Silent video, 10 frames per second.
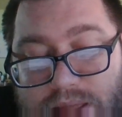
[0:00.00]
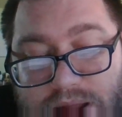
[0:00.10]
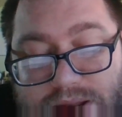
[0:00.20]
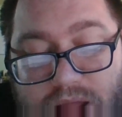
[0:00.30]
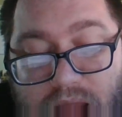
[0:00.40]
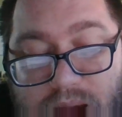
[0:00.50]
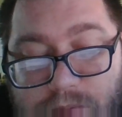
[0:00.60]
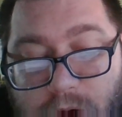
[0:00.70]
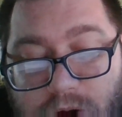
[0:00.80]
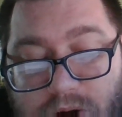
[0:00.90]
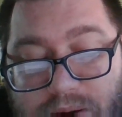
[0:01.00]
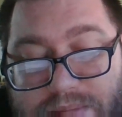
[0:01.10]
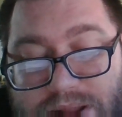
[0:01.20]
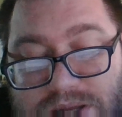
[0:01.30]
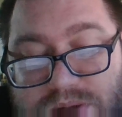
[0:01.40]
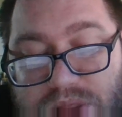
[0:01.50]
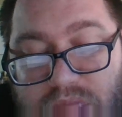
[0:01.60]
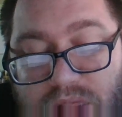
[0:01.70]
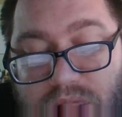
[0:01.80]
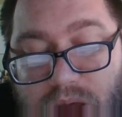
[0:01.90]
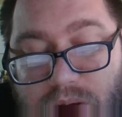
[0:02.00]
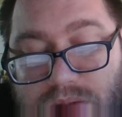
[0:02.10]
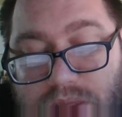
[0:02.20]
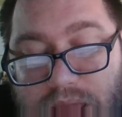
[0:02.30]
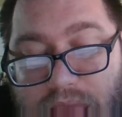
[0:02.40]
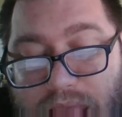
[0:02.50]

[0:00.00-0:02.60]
The entire program deals with the lonely